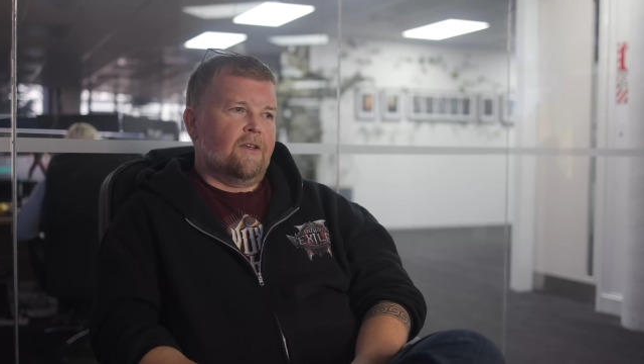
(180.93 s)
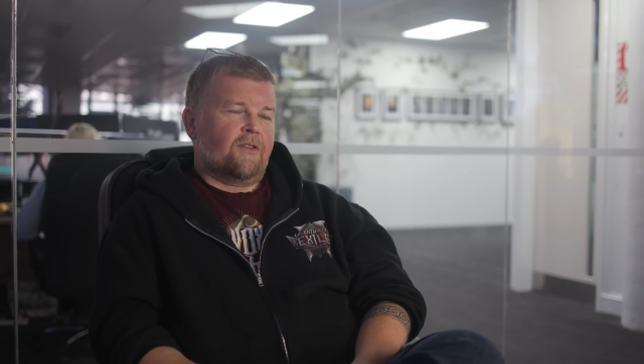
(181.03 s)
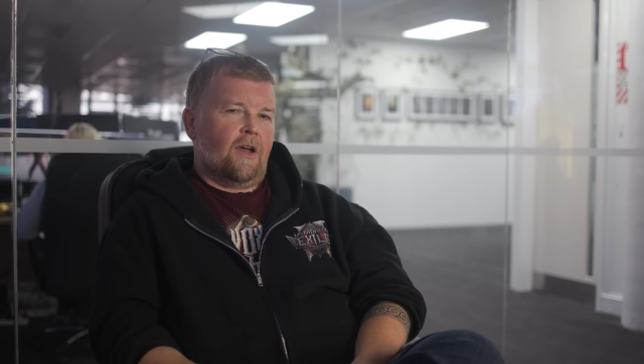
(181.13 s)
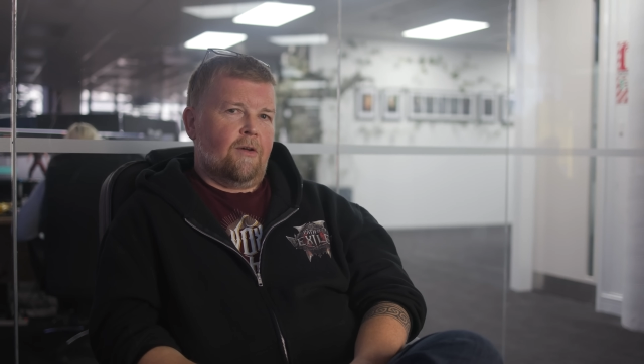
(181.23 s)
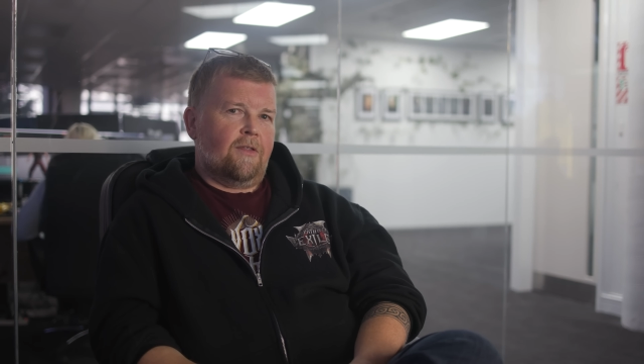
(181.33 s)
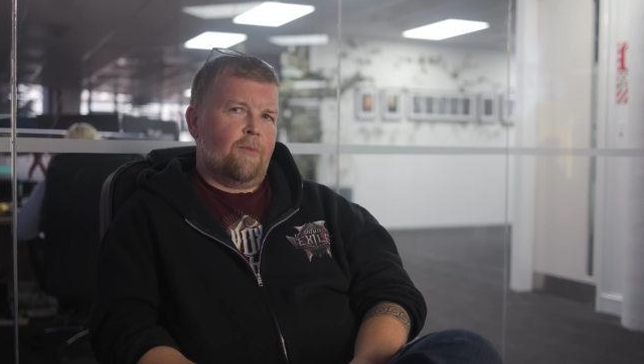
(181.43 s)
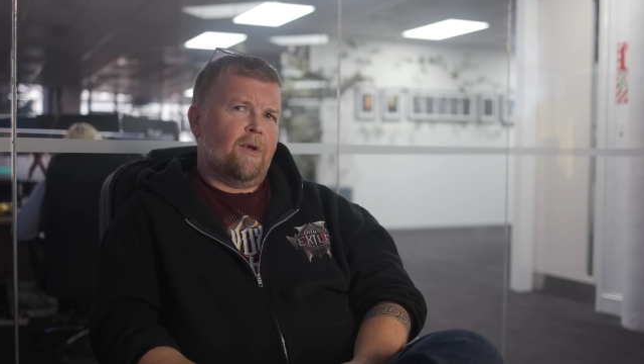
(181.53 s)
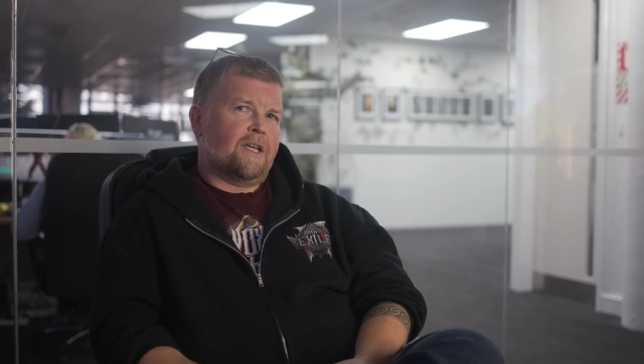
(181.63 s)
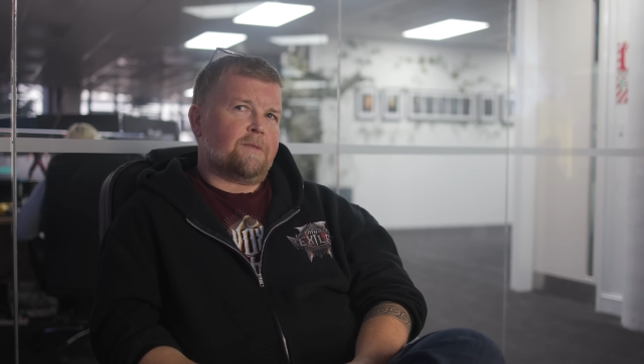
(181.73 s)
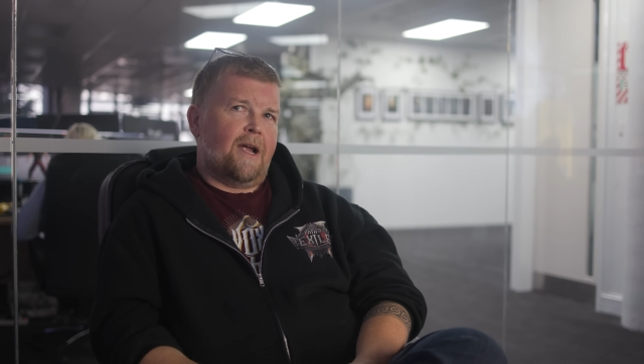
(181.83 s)
So then
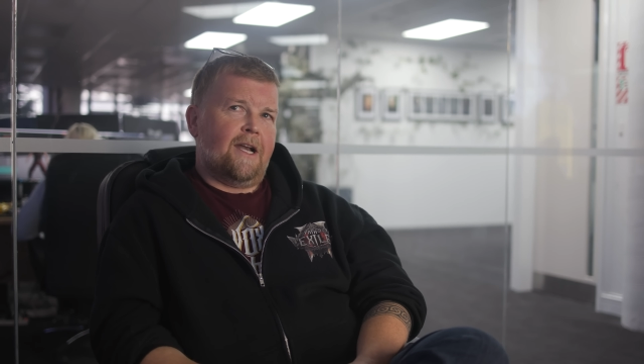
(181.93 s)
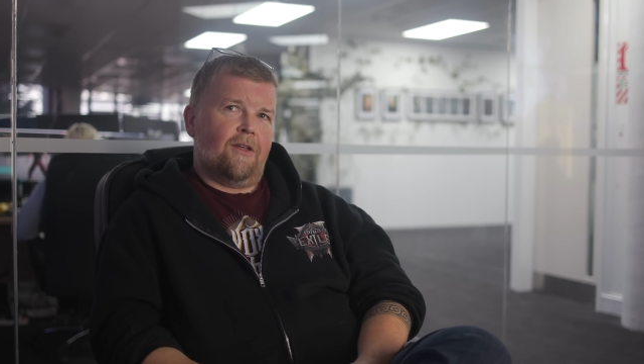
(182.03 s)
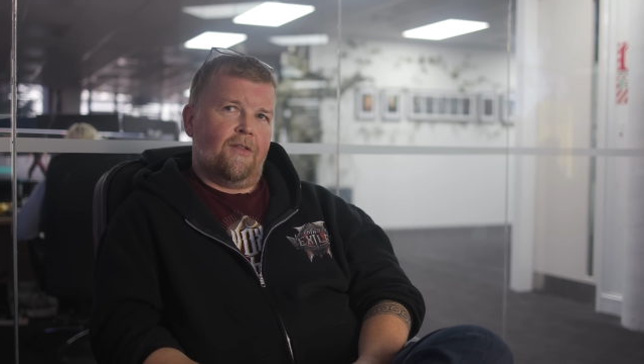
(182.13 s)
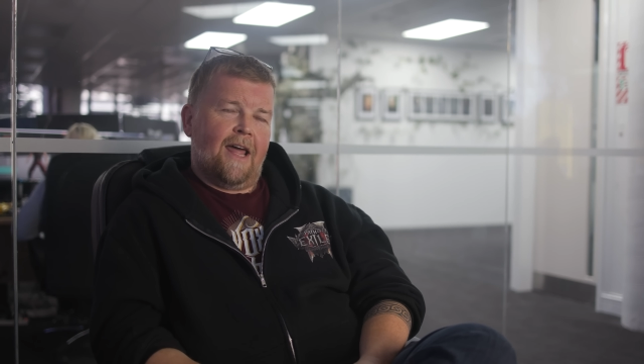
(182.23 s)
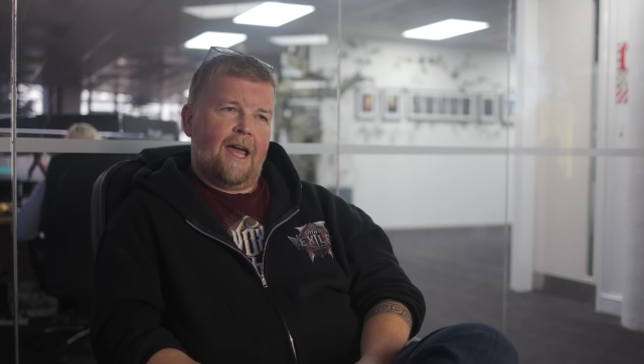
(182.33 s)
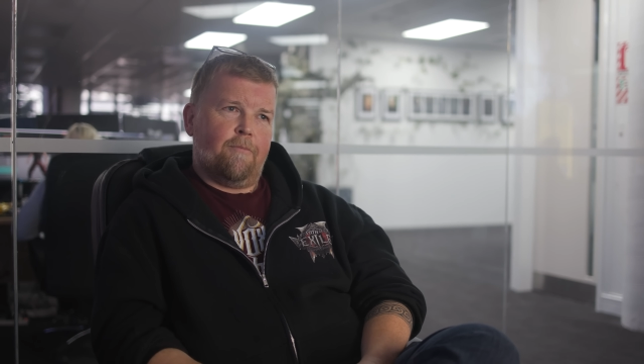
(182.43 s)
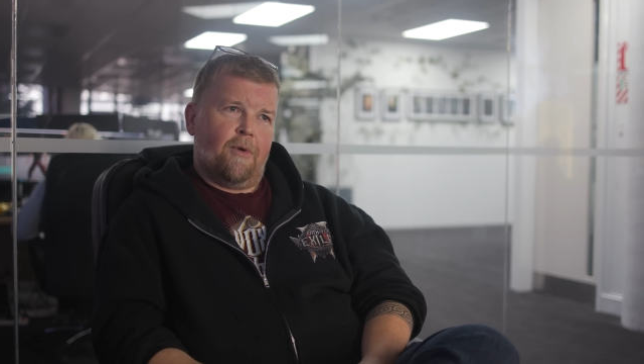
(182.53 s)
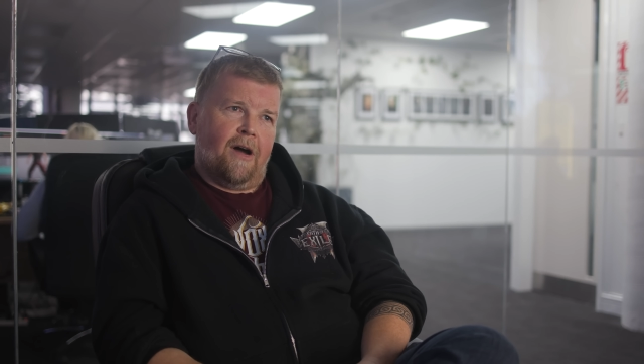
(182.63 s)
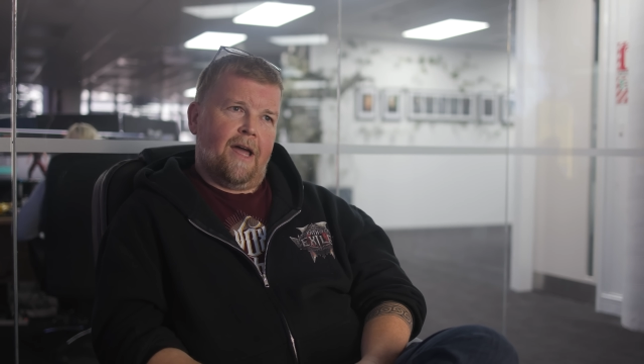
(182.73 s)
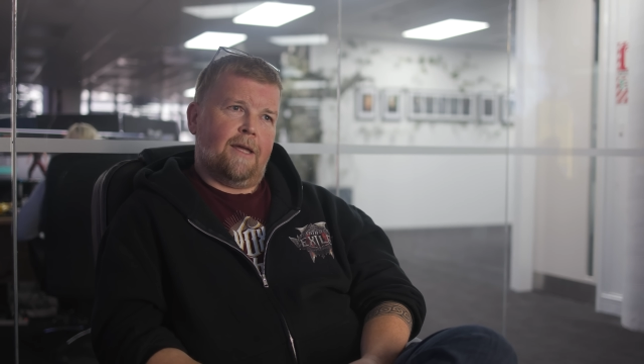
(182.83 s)
we expanded on that
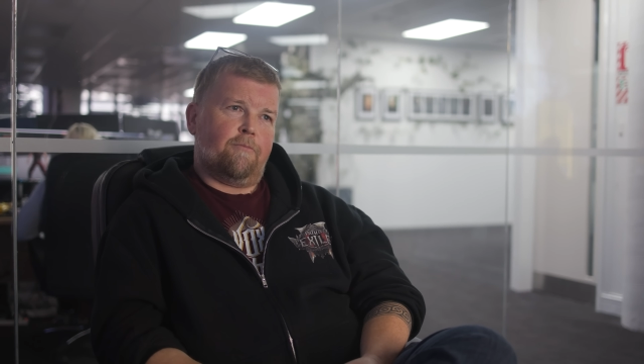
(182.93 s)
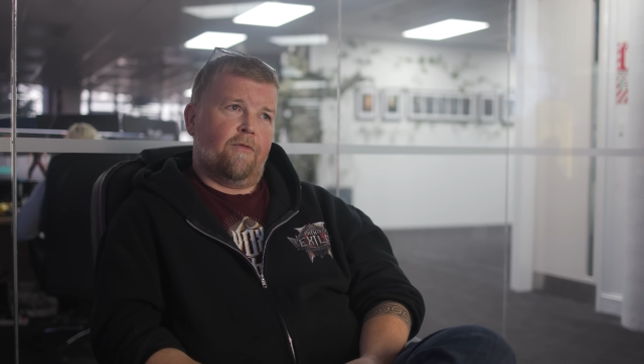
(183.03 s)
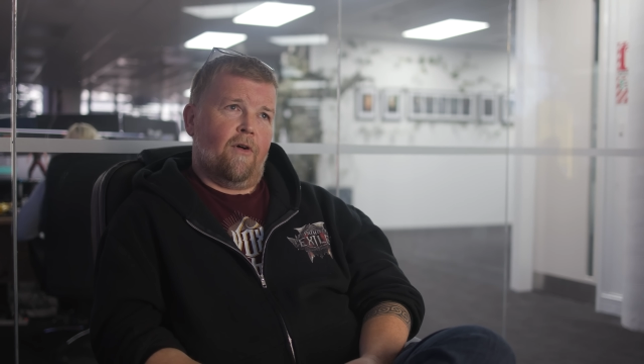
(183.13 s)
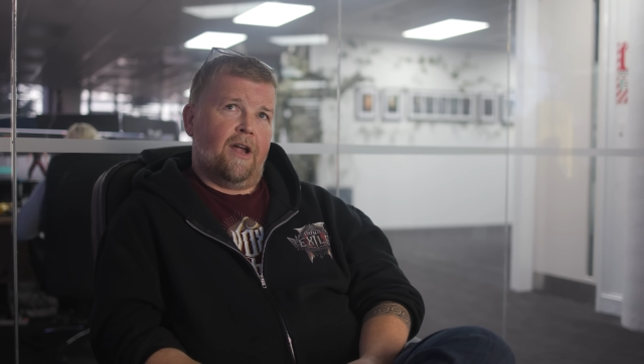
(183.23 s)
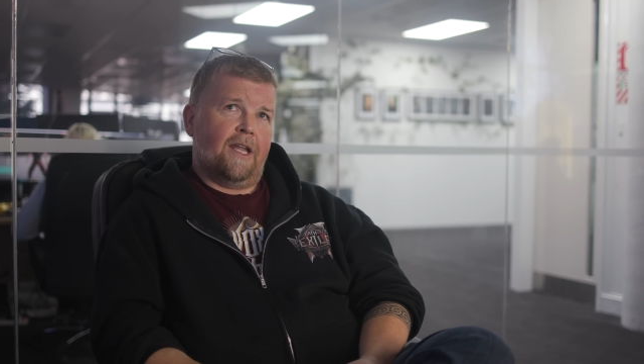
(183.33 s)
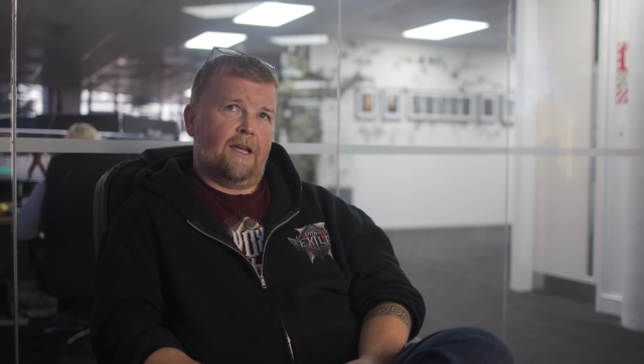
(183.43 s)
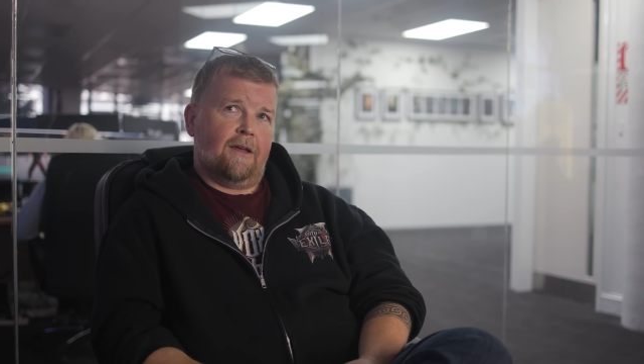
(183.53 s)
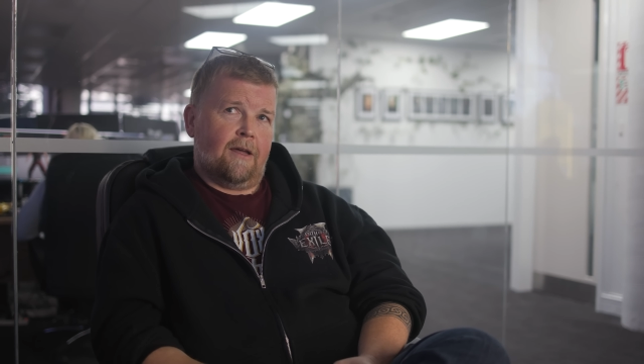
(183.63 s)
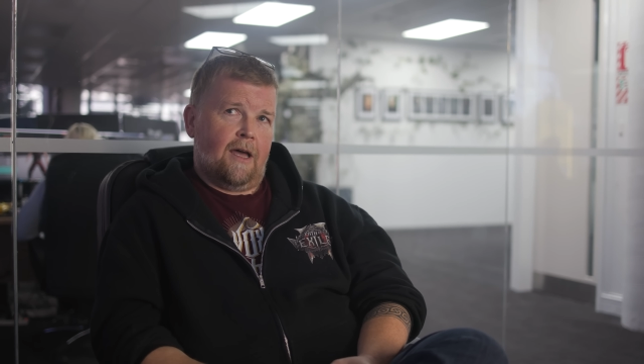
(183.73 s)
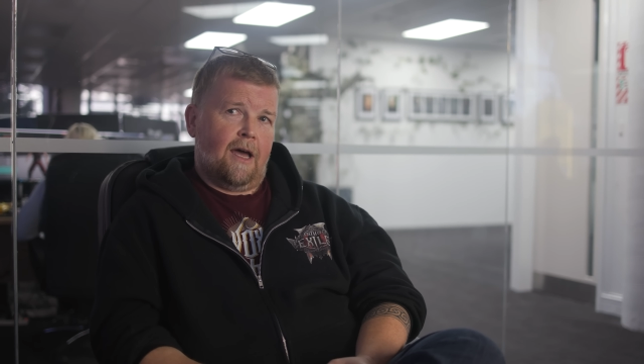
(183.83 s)
by
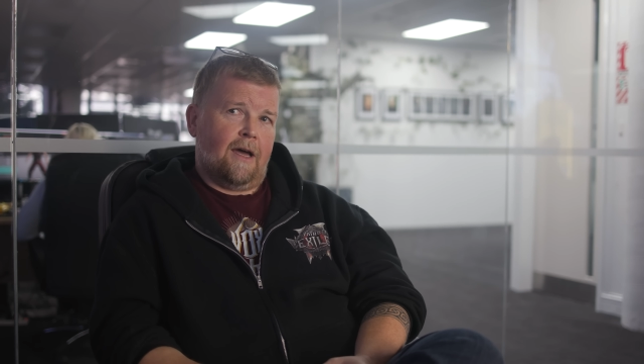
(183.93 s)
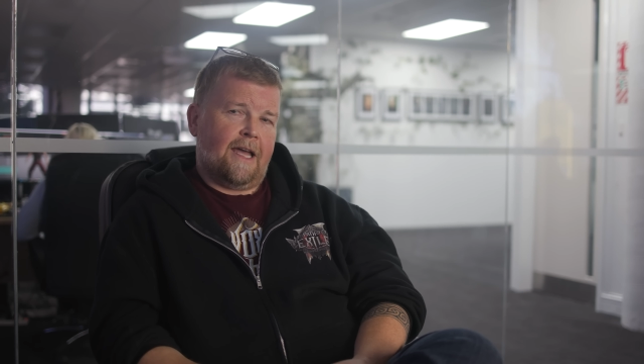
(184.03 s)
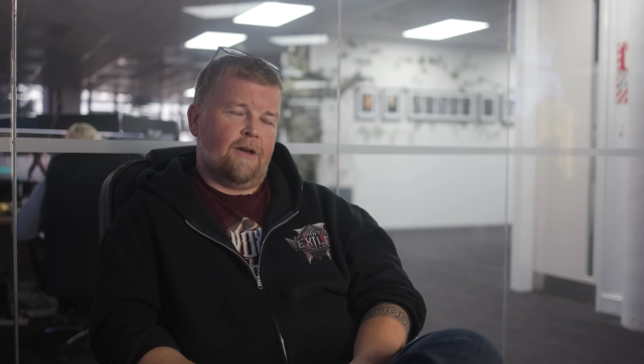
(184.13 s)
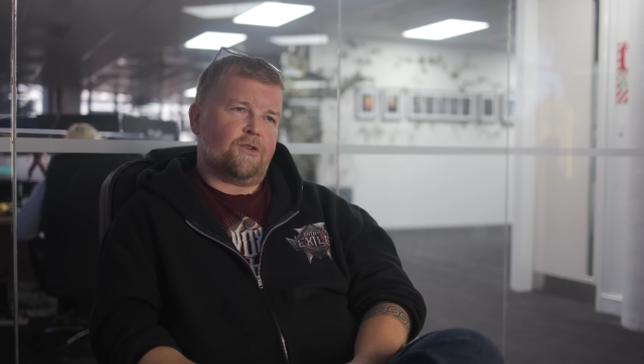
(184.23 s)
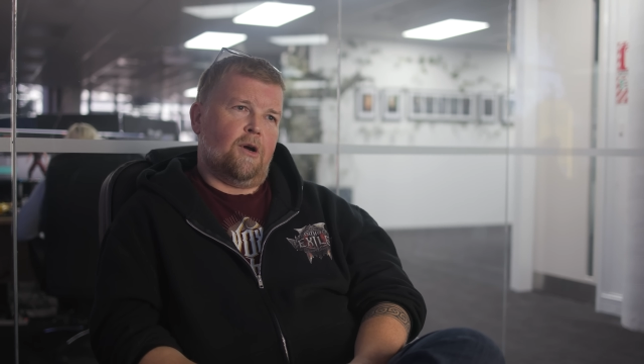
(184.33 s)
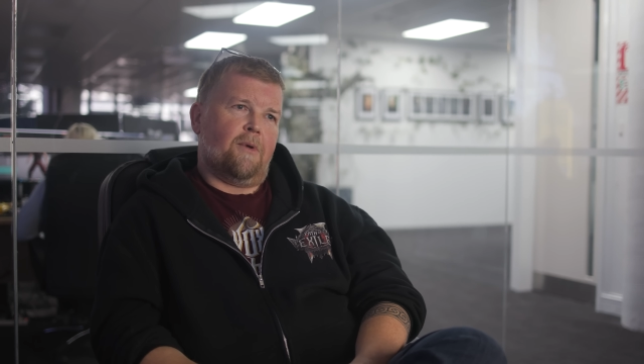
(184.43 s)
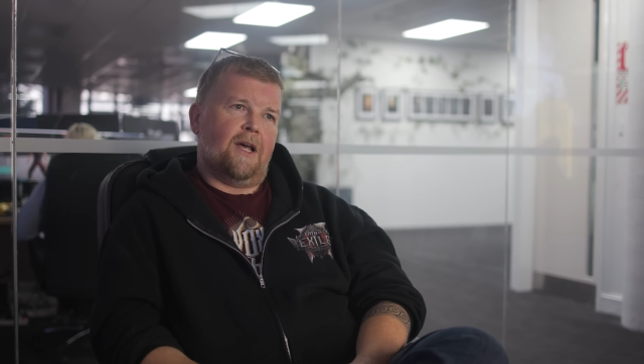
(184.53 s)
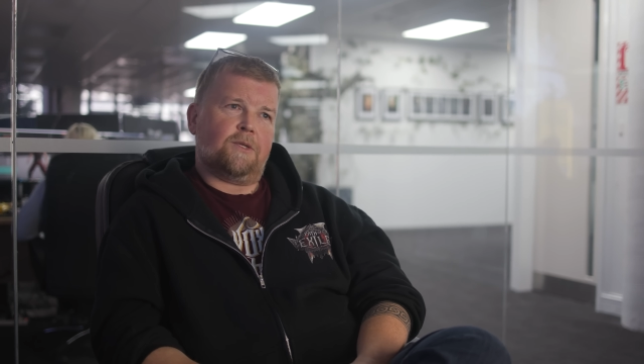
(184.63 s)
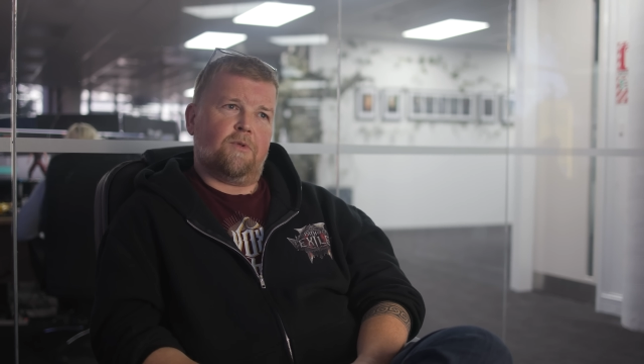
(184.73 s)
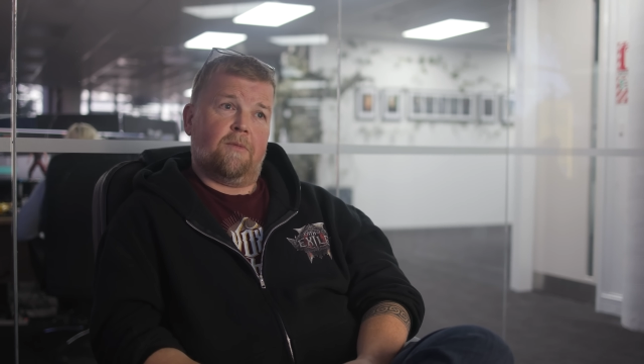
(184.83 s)
providing couch co-op players